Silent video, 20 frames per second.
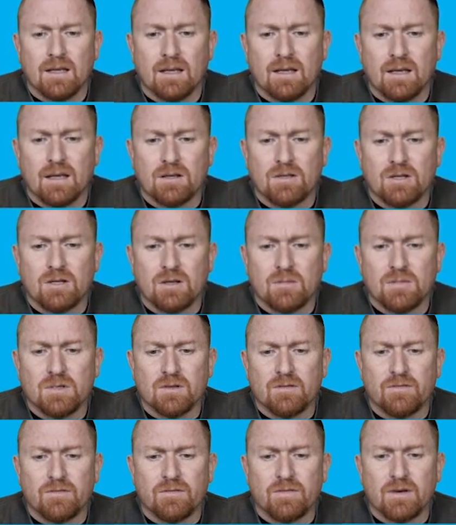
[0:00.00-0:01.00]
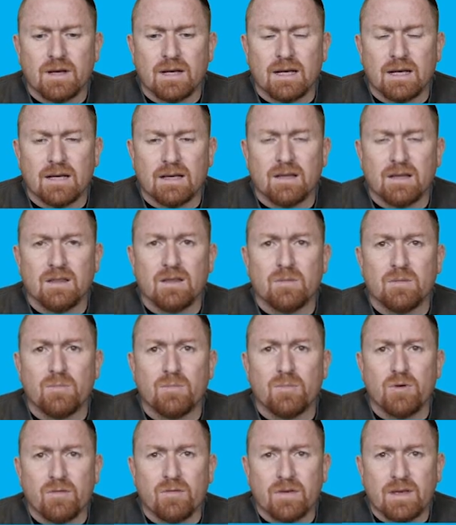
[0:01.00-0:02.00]
in terms of uh, the
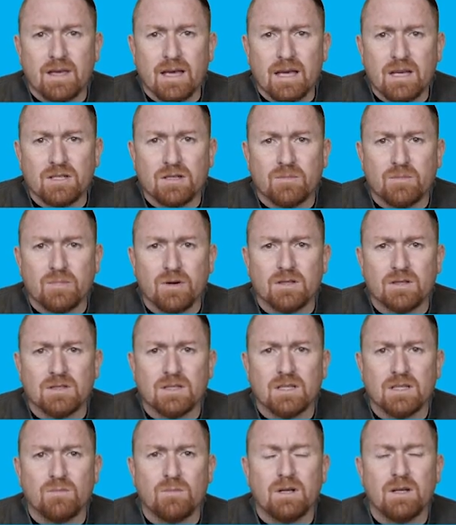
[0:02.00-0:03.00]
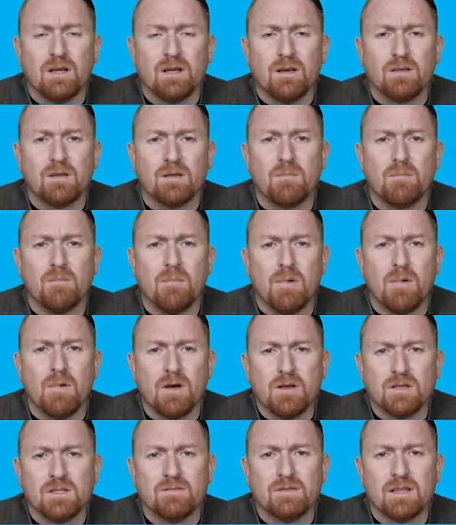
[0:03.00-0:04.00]
purification process, we know that
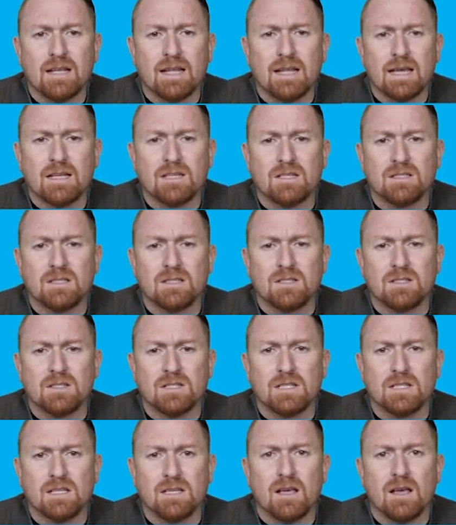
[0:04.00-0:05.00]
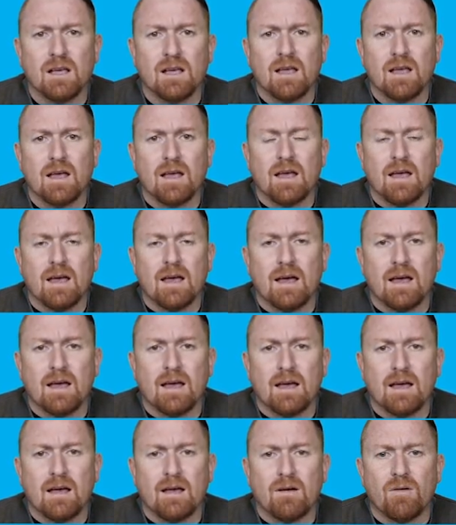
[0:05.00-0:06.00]
most of that HCG
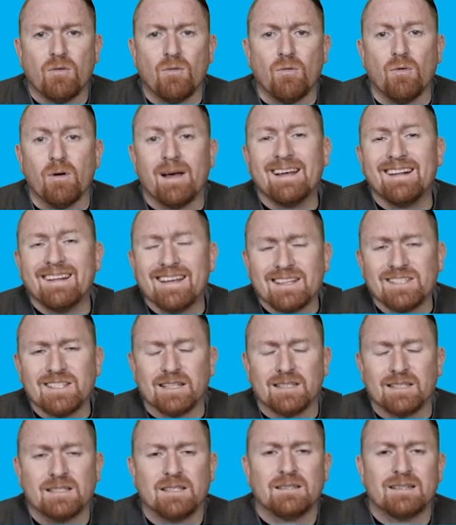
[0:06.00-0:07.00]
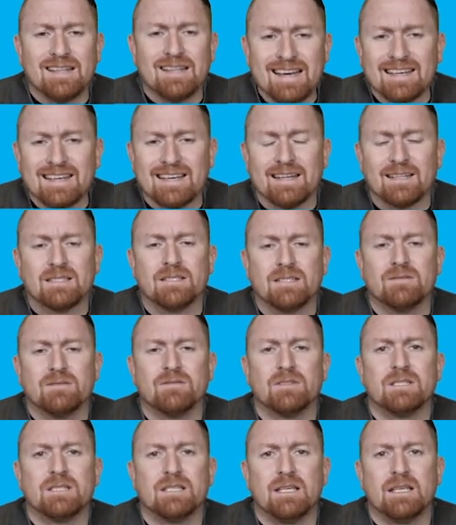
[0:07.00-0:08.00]
uh, or LH-like
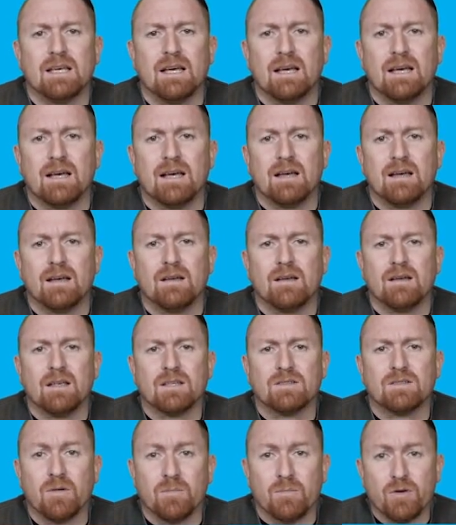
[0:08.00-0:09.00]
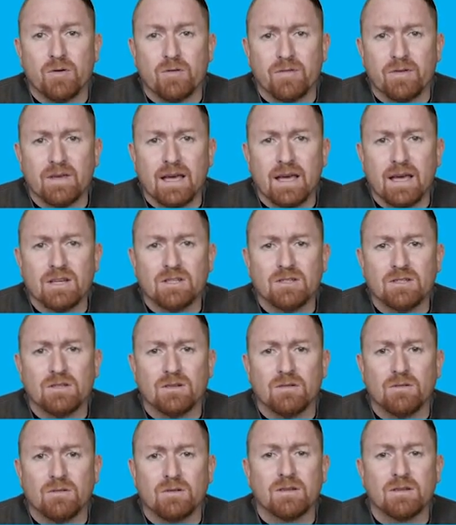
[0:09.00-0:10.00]
activity uh, is from purification,
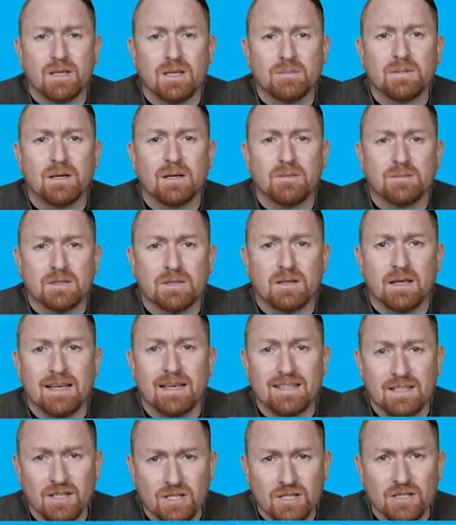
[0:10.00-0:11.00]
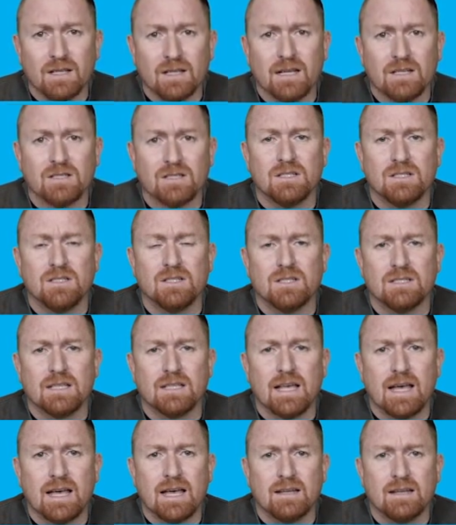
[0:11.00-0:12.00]
although sometimes additional HCG is
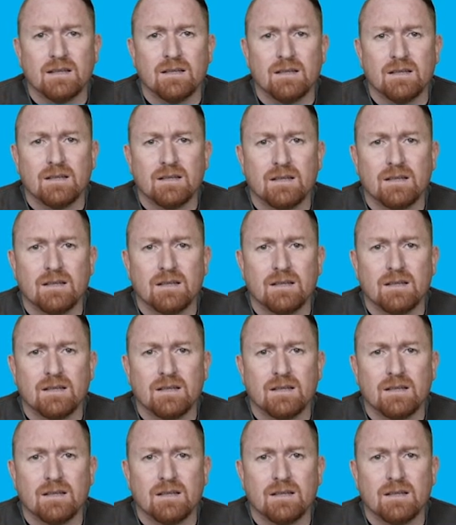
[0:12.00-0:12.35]
added.